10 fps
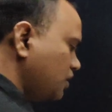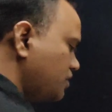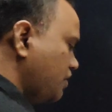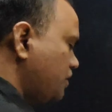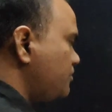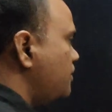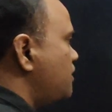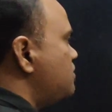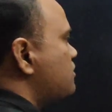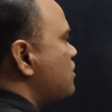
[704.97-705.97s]
That
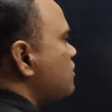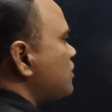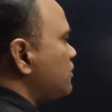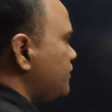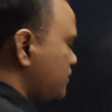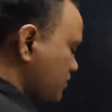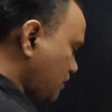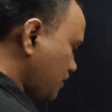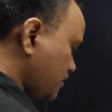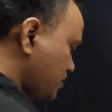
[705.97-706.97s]
statement is not always
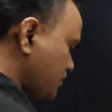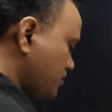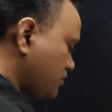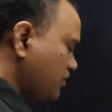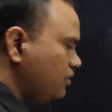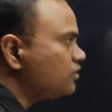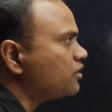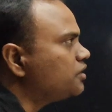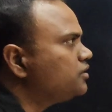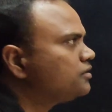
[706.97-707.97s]
correct.
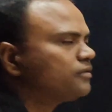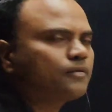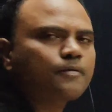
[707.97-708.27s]
Okay.